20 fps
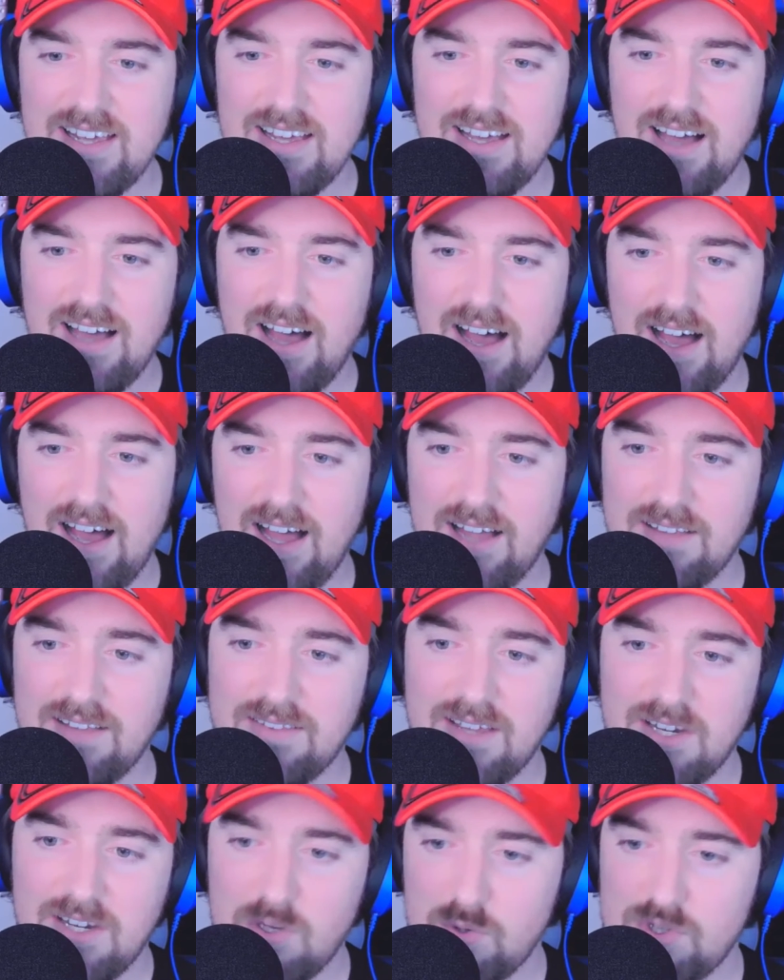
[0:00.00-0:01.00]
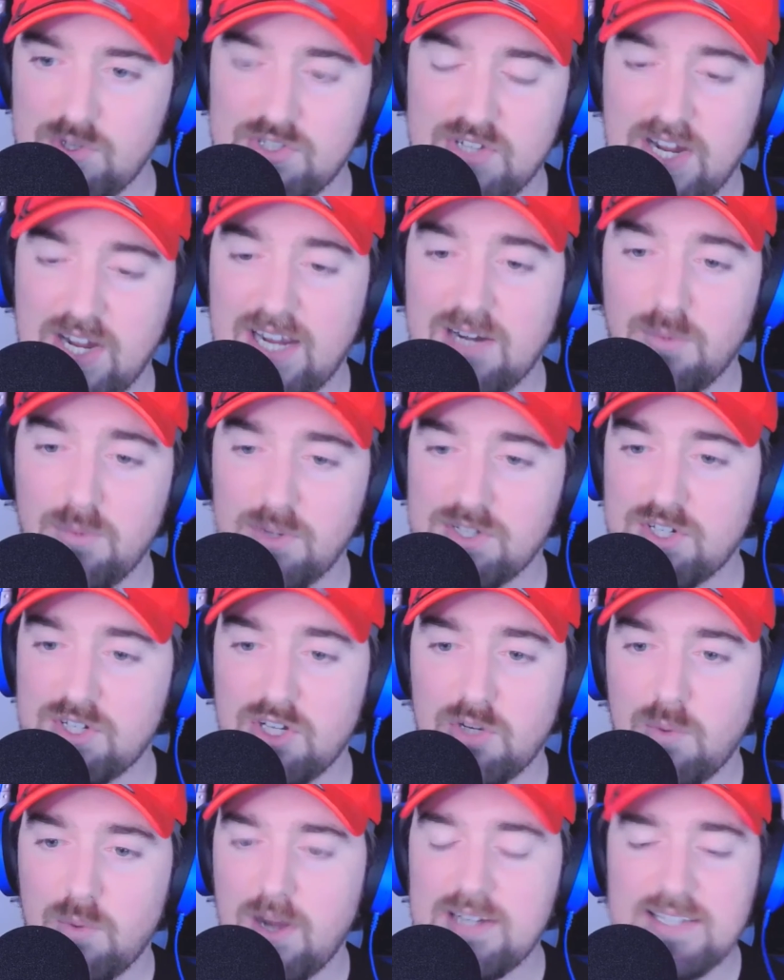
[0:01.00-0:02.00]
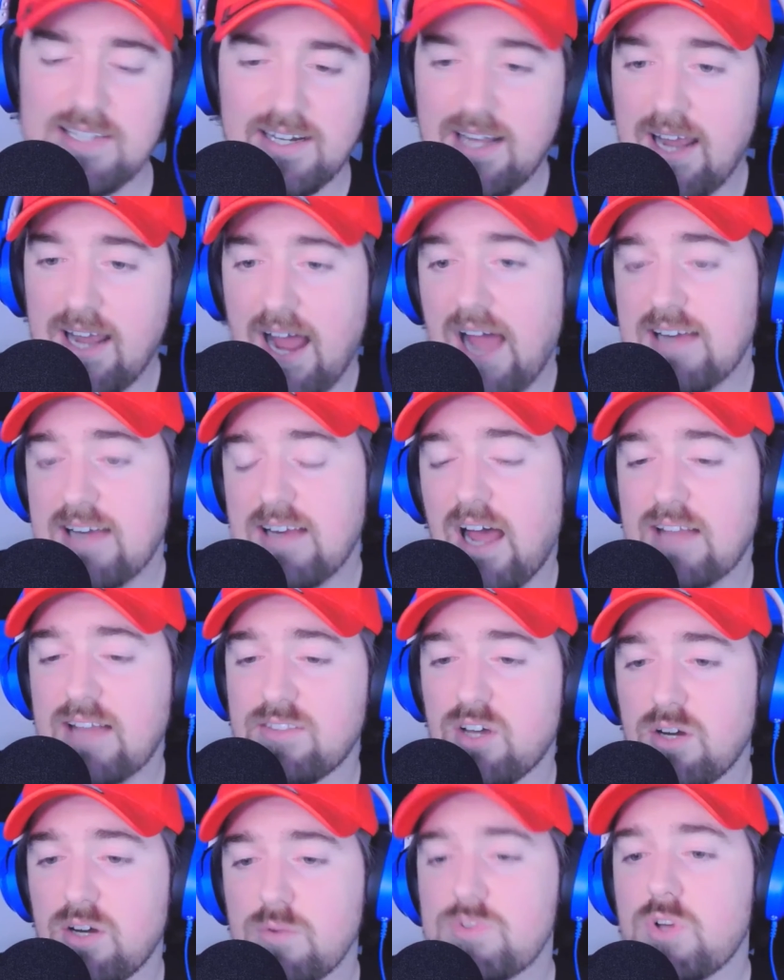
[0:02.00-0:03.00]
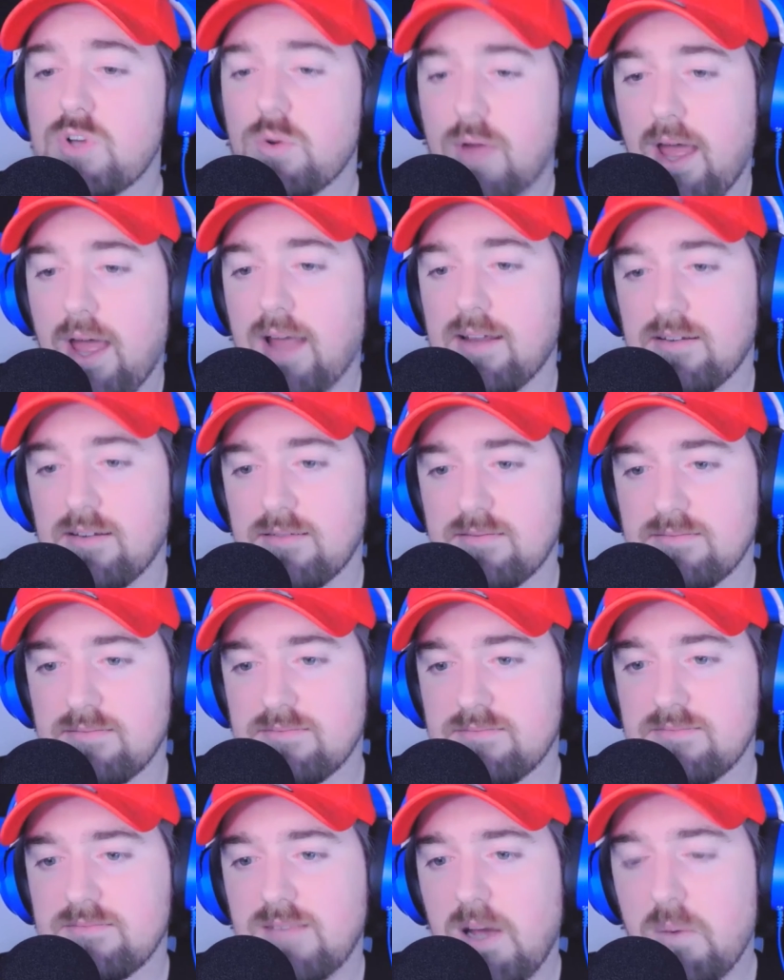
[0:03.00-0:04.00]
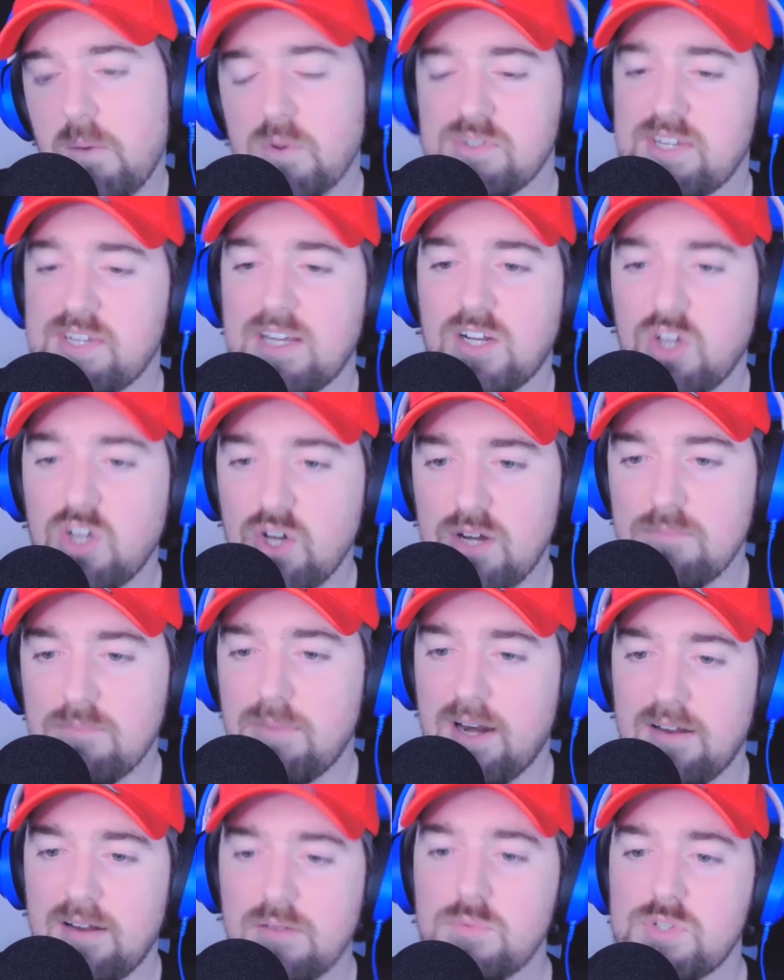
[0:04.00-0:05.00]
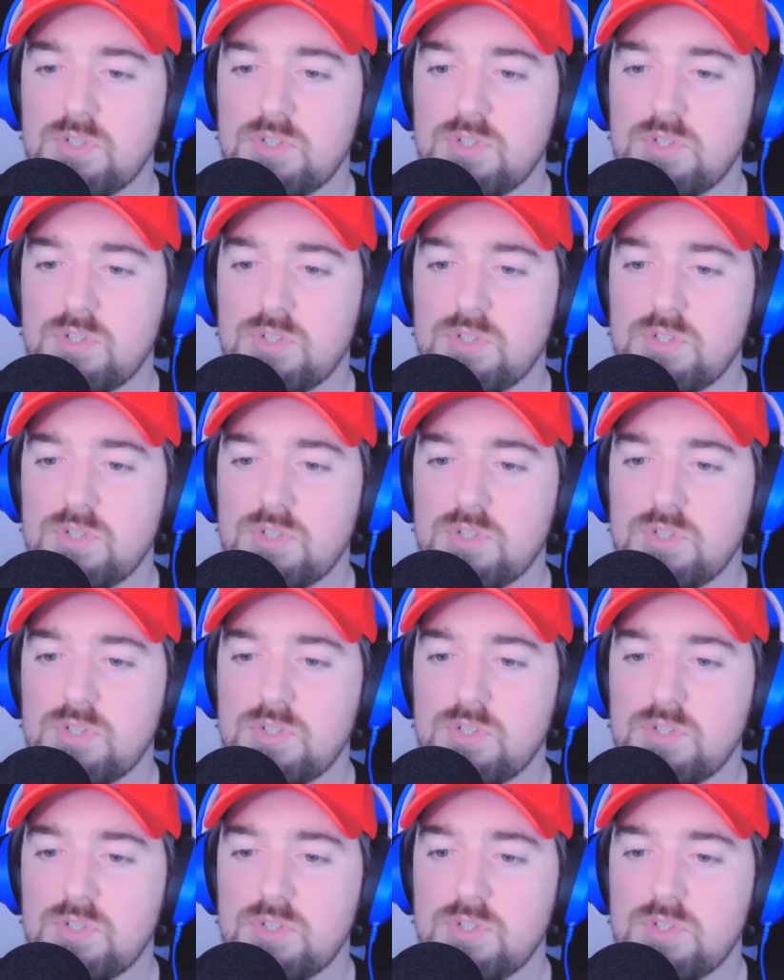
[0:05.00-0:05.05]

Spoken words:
that you were saying it was a good race. Again, I thought it was okay. I won't say good, but it was